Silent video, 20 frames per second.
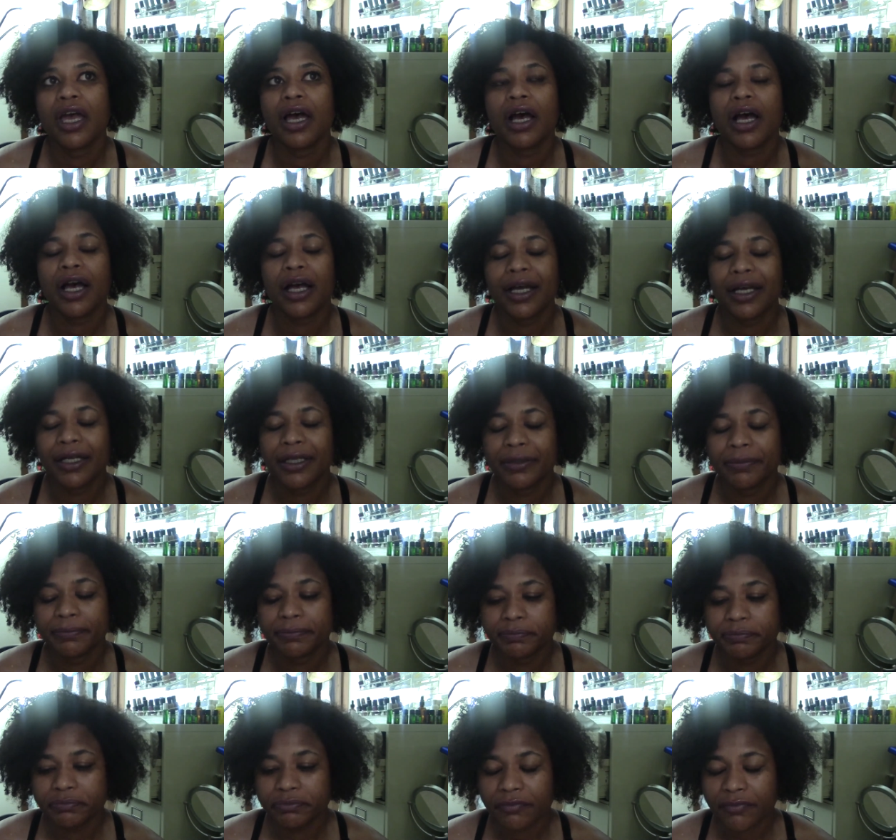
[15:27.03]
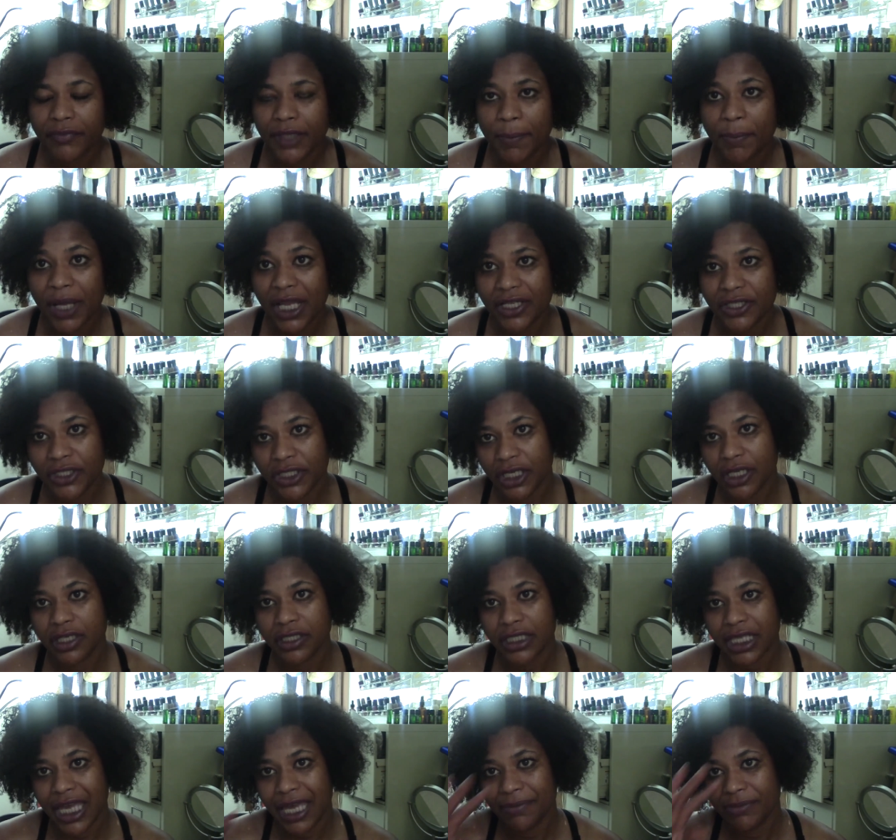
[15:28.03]

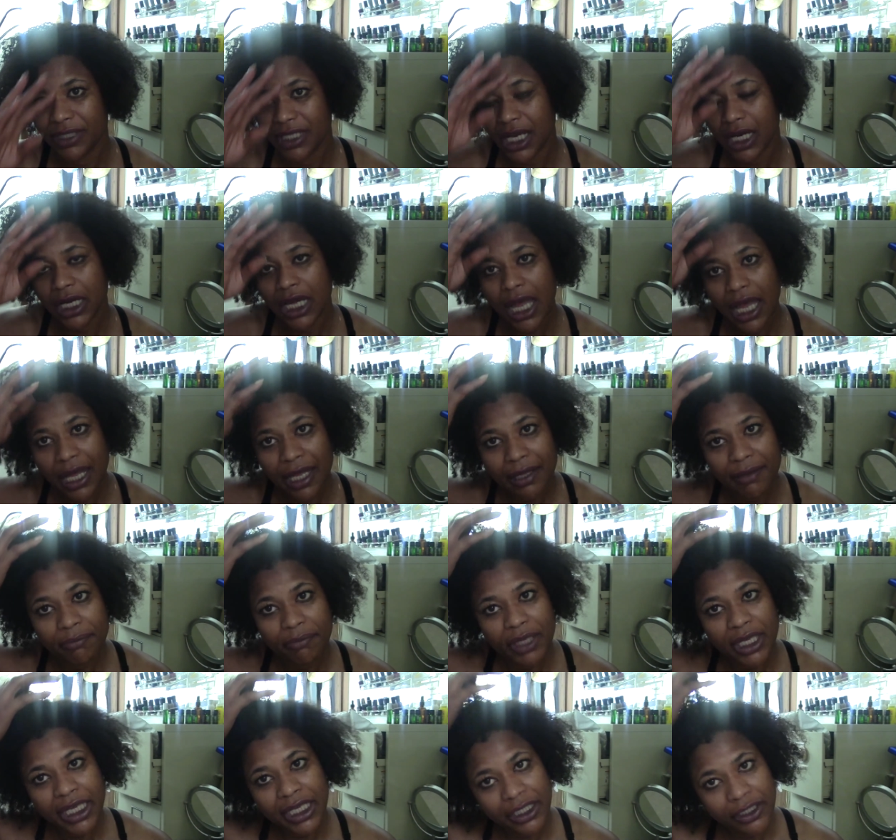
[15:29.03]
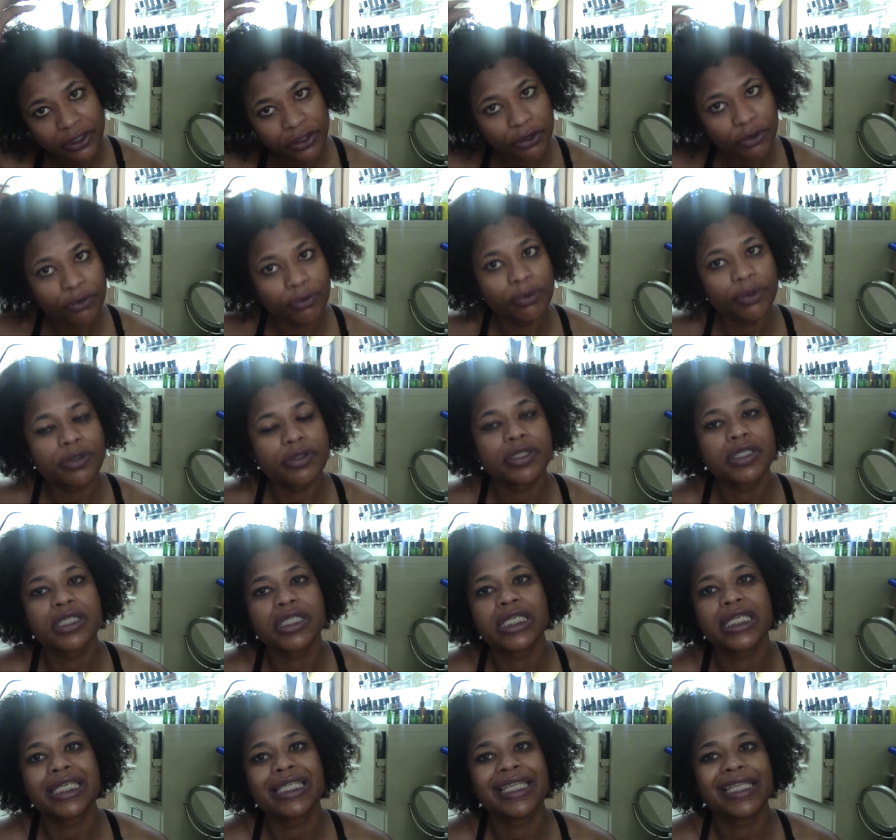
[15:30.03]
polishedatolltimes.com, and you will
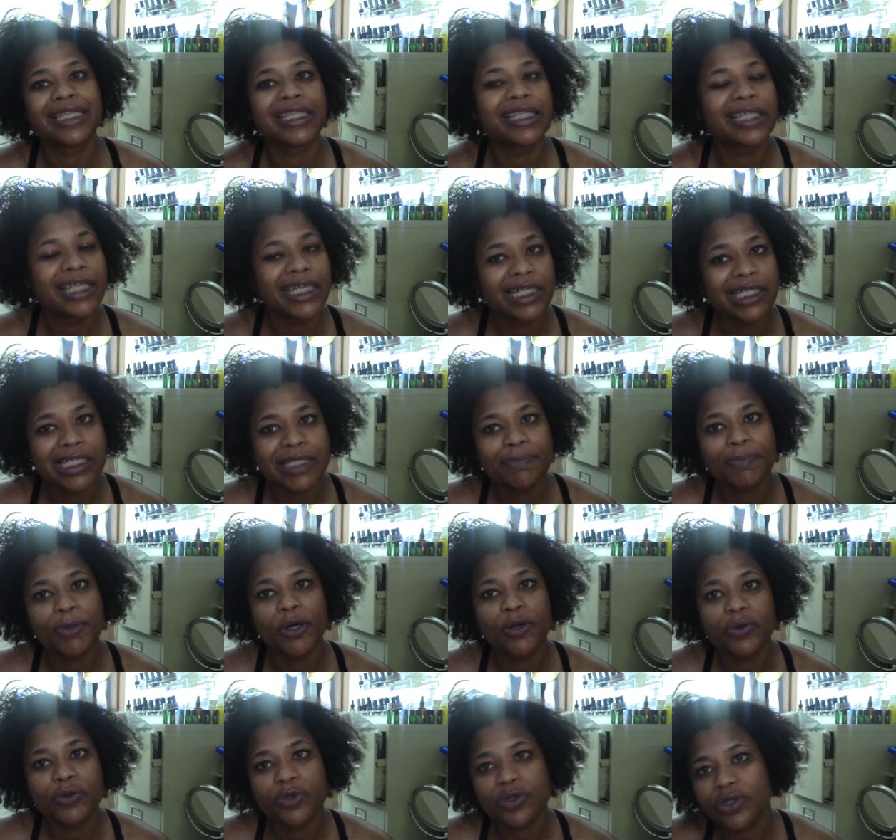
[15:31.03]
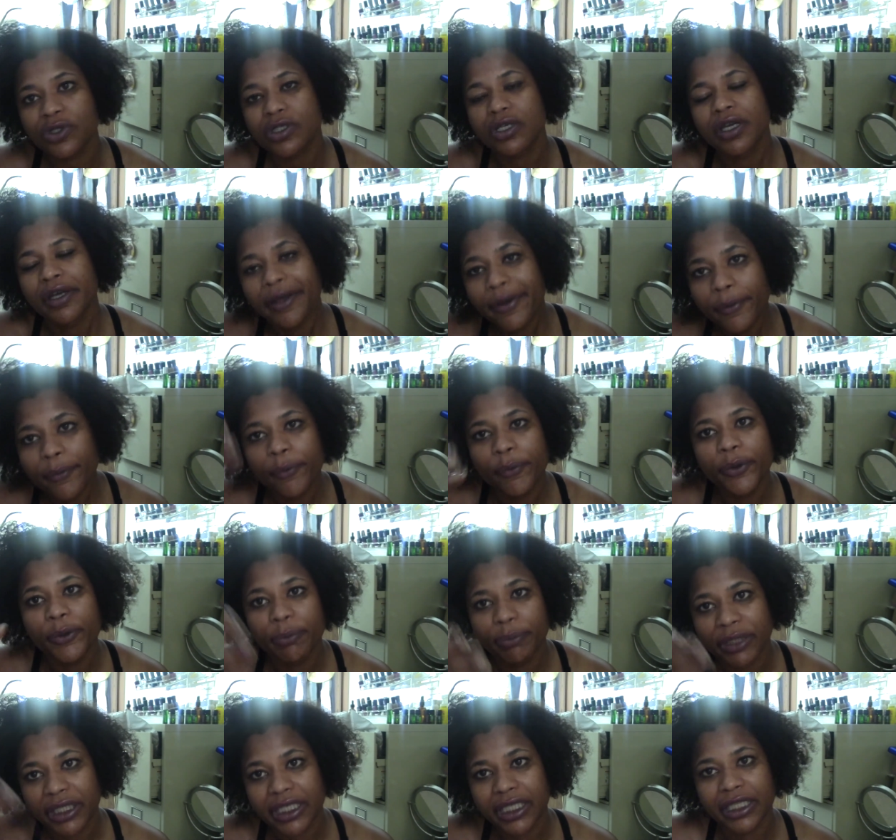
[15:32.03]
see that the latest post will
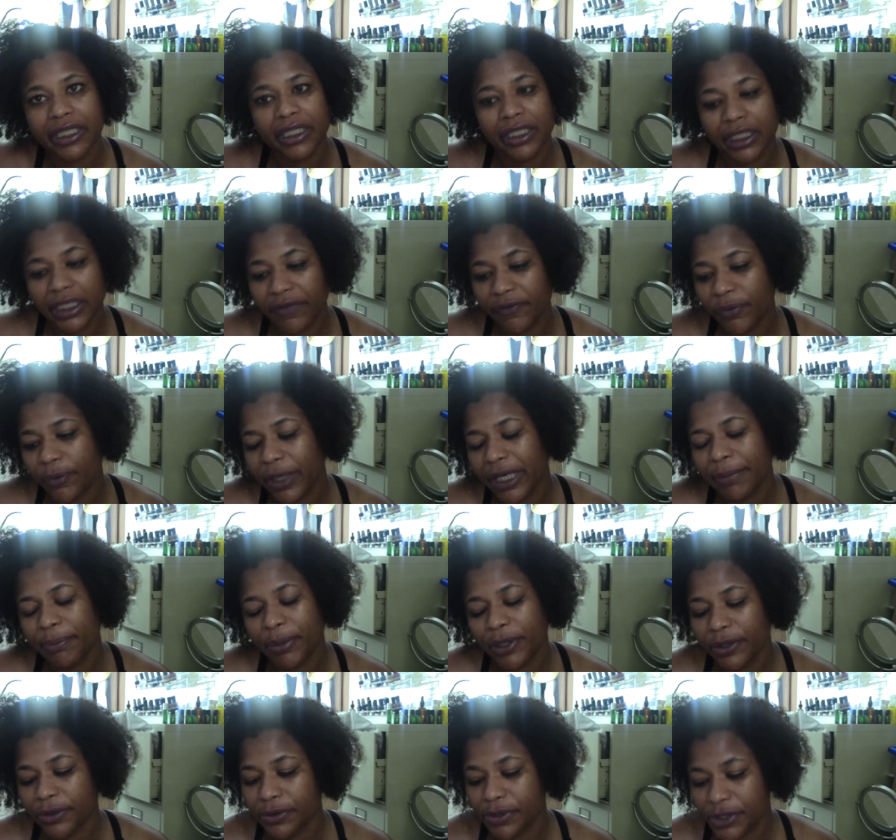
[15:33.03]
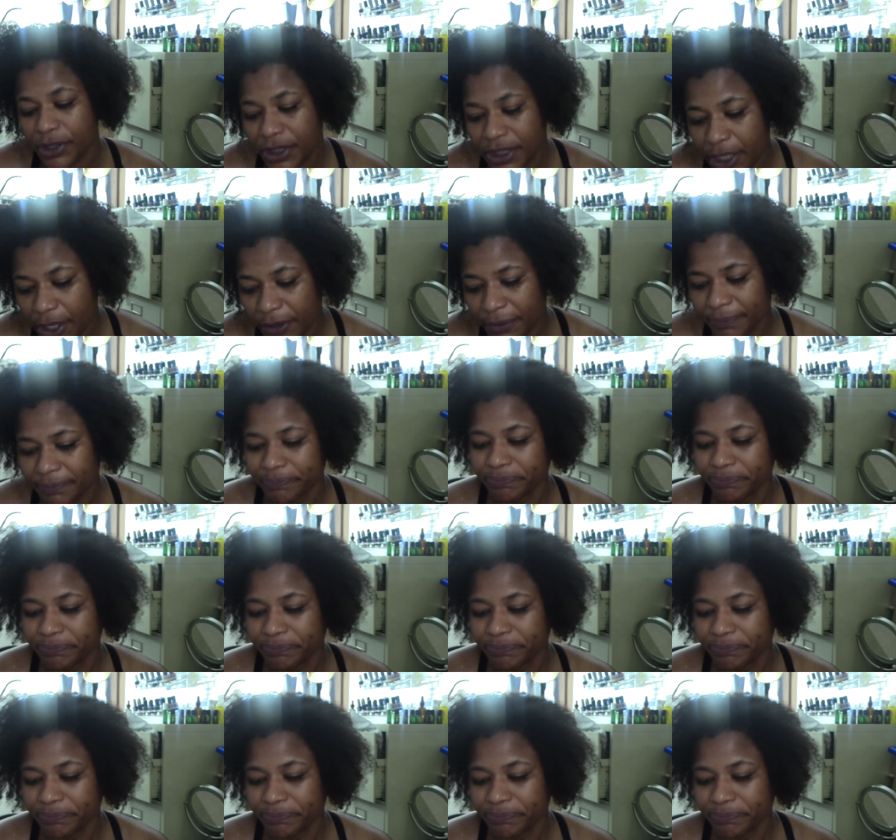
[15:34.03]
be the giveaway post. So